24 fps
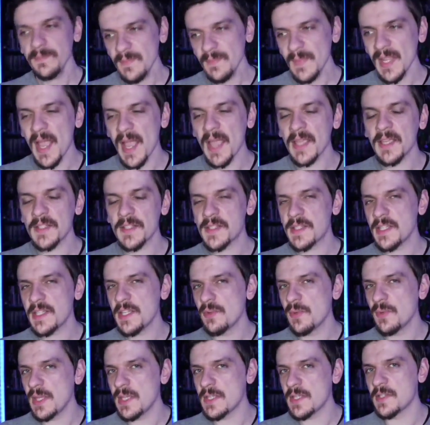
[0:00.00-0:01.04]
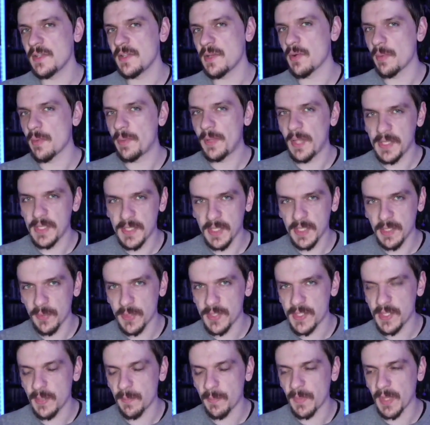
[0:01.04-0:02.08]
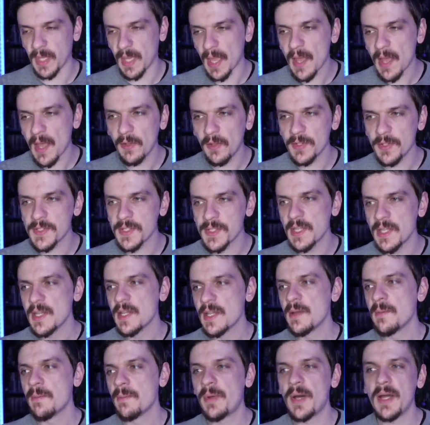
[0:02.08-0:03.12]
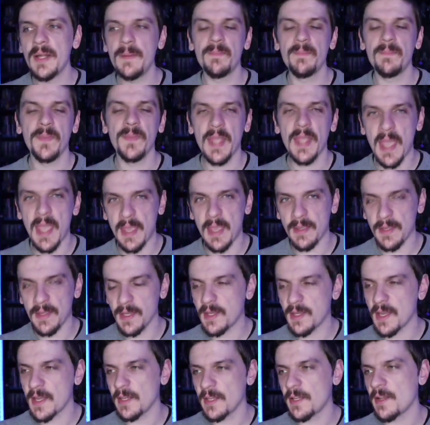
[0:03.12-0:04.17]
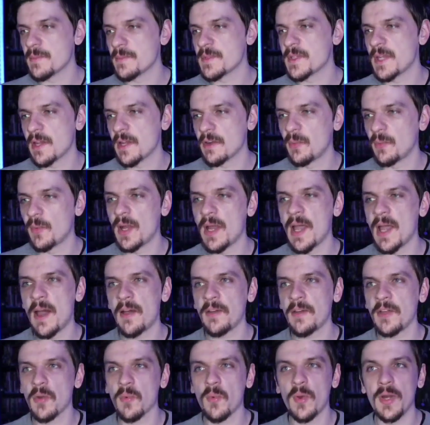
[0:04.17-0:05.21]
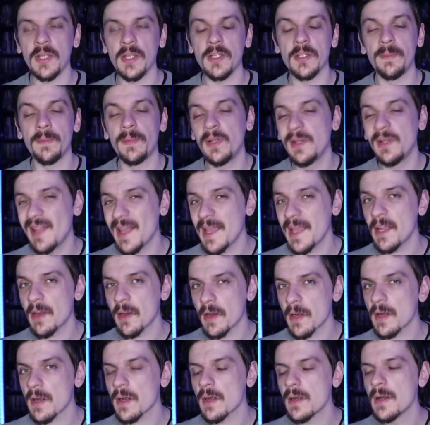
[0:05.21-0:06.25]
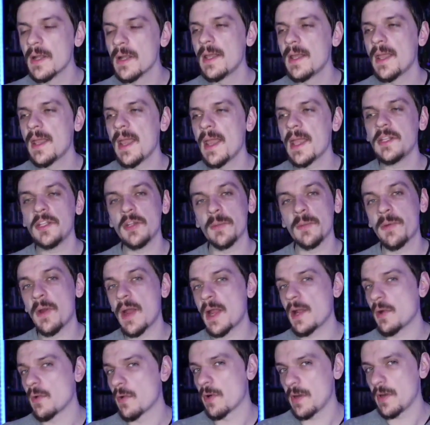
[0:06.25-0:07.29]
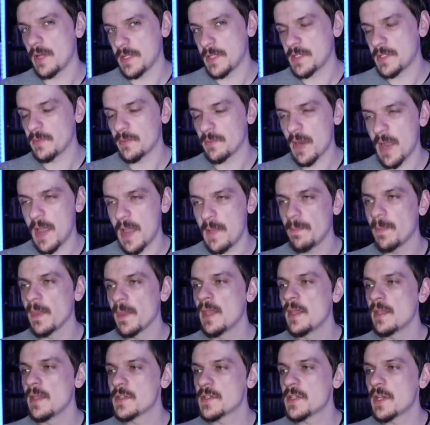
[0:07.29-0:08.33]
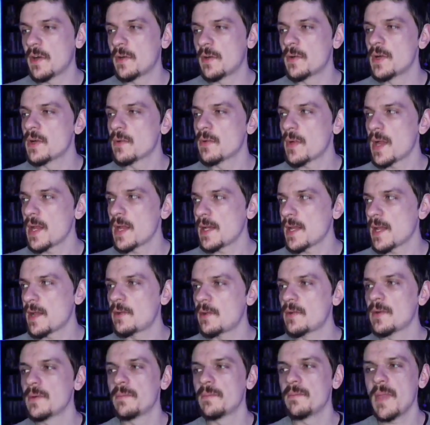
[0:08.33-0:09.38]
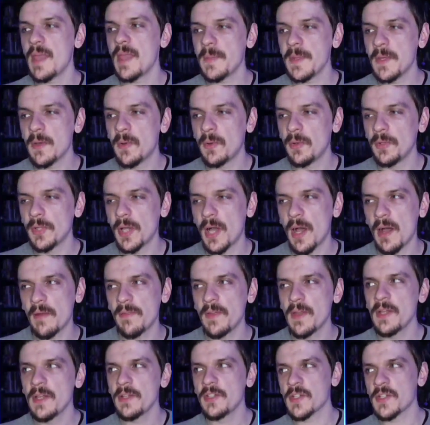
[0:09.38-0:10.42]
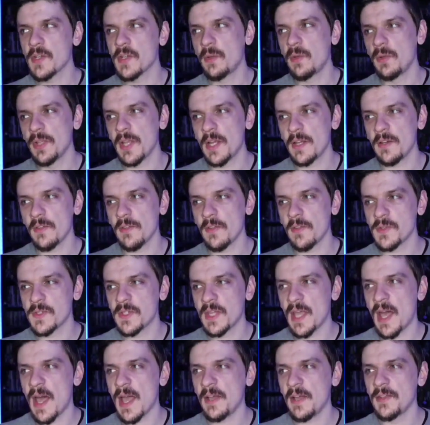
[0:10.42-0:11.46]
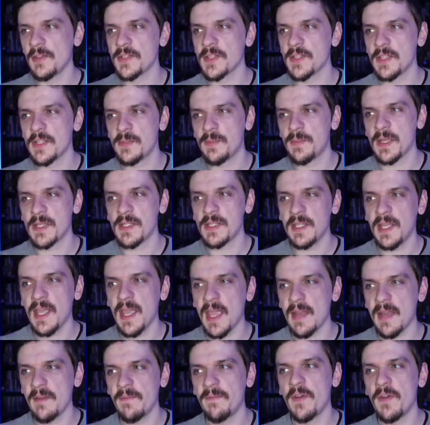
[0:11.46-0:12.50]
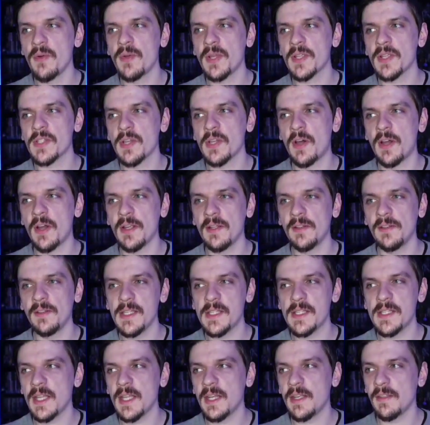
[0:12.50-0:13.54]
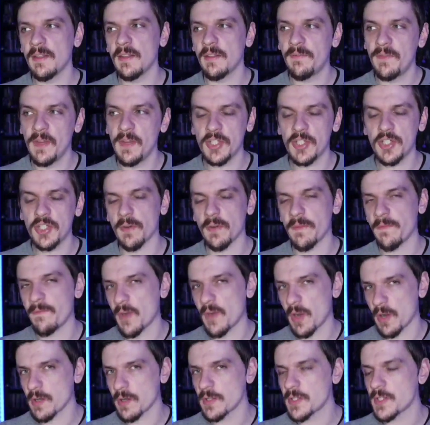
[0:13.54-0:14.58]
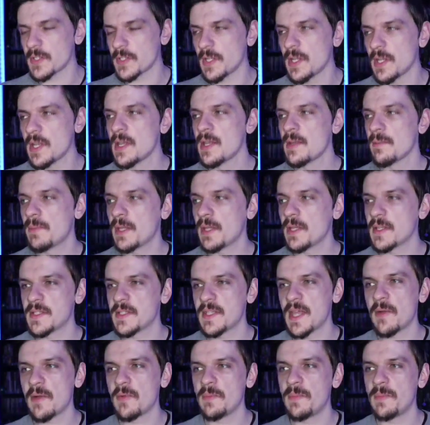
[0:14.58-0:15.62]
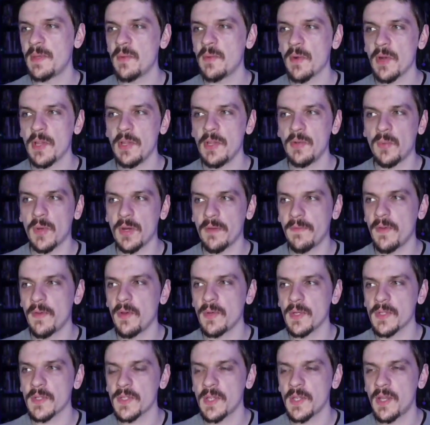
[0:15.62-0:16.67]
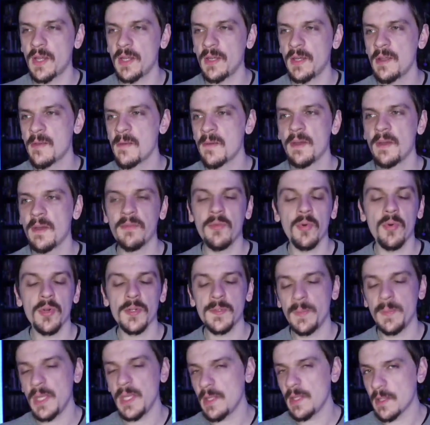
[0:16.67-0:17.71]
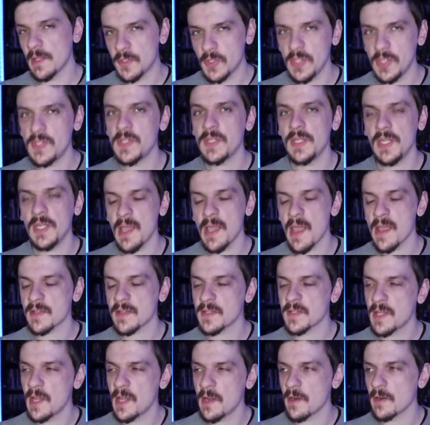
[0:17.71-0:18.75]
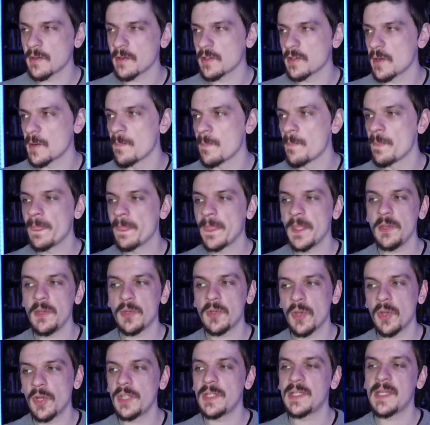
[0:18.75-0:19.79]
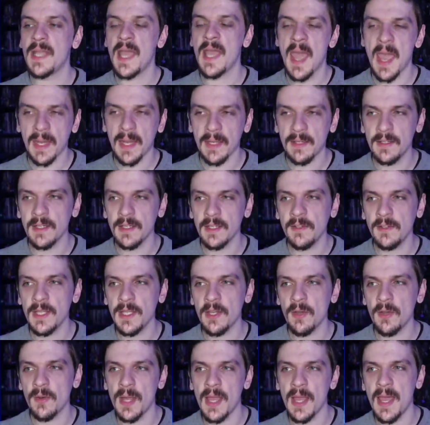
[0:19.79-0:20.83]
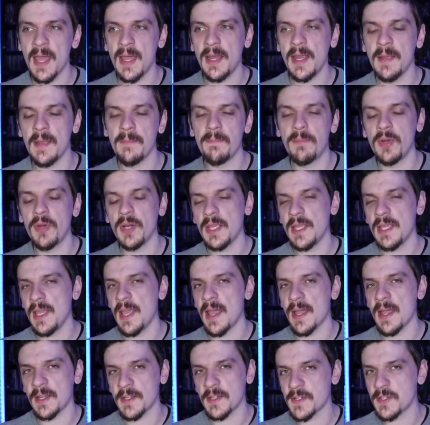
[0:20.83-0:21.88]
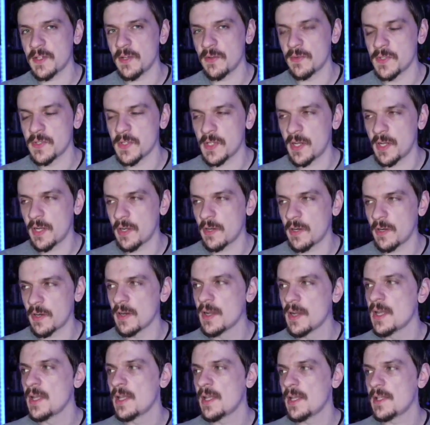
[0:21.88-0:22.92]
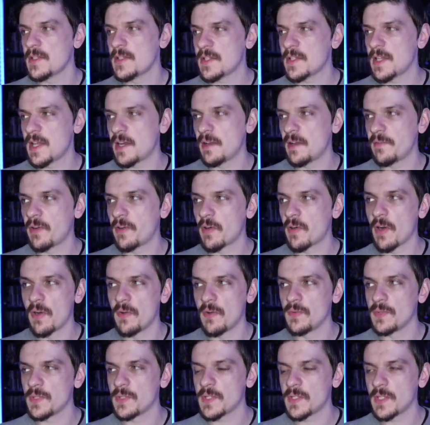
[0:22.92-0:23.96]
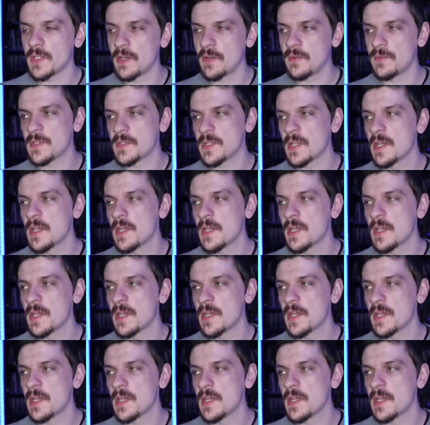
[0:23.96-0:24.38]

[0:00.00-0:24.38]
I could see you easily replacing it with something else. But hey, it kind of comes down to how you're wanting to play her and your priorities, right? So right now, maybe hold off, just hold on to those tiles as best you can. Focus on at least getting the finisher first, because that would be where you'd want to focus on. Of course, being that she's an EX character, you could technically go ahead and put EX stones on her instead of her own stones,